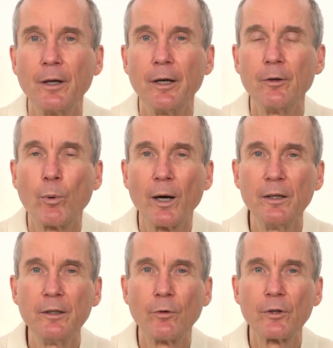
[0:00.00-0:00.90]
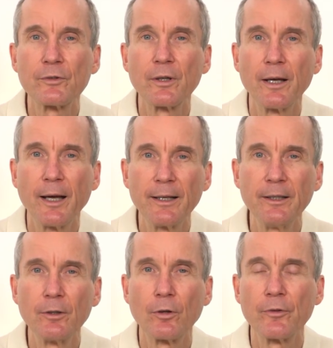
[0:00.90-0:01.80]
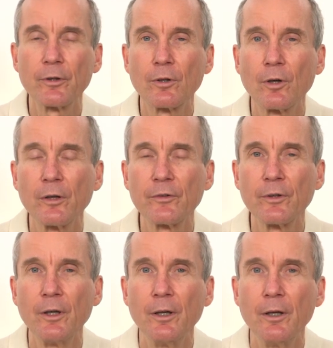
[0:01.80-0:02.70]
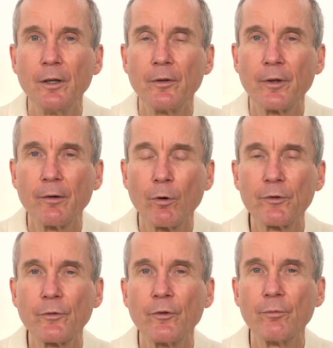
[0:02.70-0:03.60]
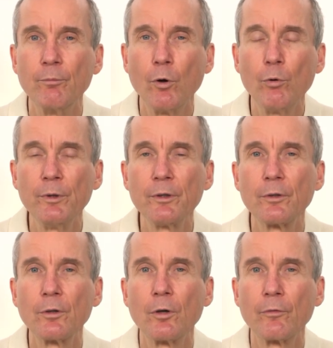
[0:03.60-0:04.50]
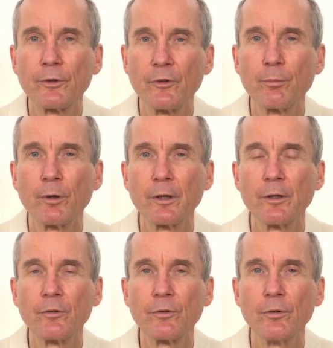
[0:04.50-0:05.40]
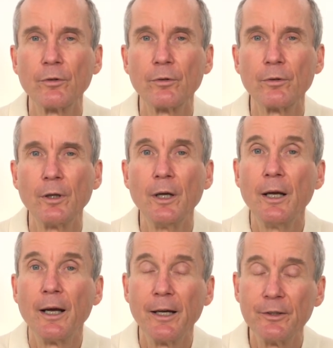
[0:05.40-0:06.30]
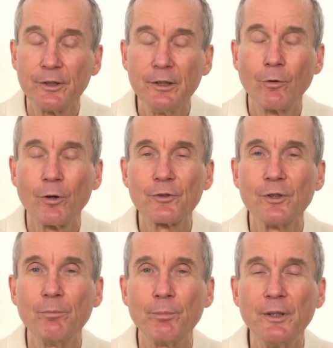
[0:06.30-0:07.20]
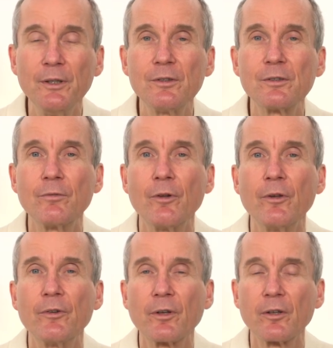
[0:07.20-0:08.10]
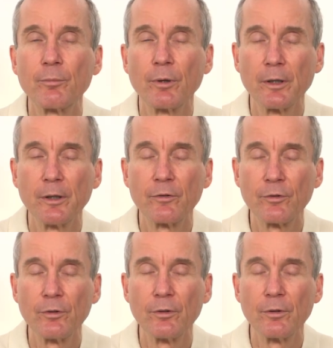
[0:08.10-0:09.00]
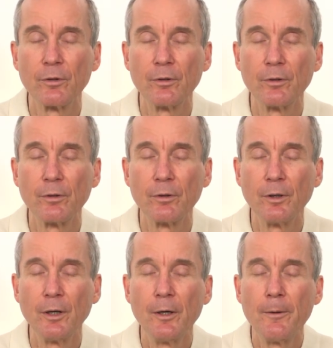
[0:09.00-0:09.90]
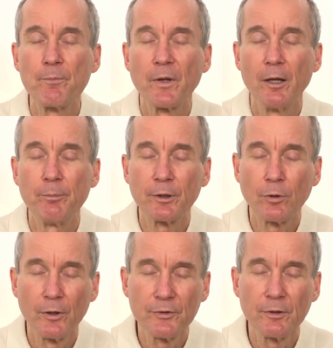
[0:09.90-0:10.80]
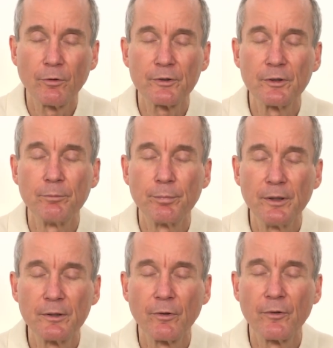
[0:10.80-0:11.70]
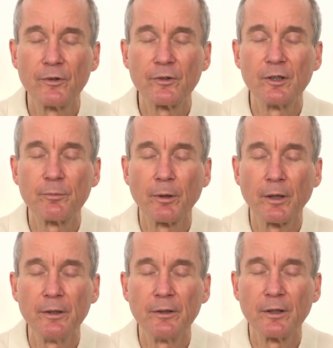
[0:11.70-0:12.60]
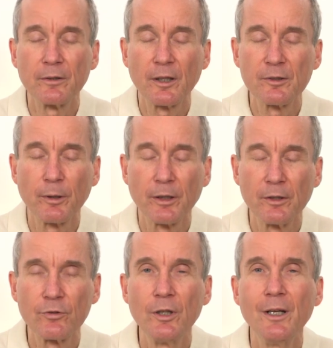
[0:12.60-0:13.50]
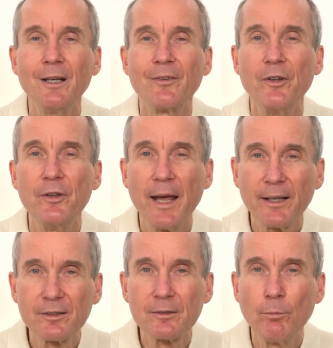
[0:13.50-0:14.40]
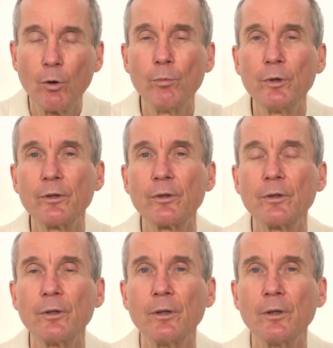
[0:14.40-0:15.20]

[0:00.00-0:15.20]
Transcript: And while he was hanging on the cross, there was this moment of desperation. And he was in peace with his desperation. And because he was in peace with his desperation, the next moment,